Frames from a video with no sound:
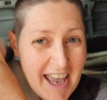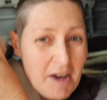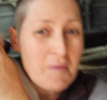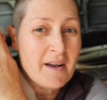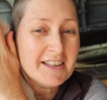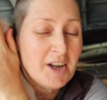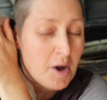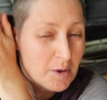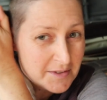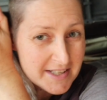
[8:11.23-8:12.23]
how well it
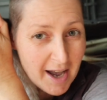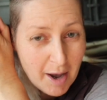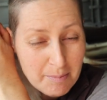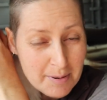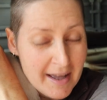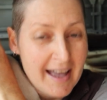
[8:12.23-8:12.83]
holds up.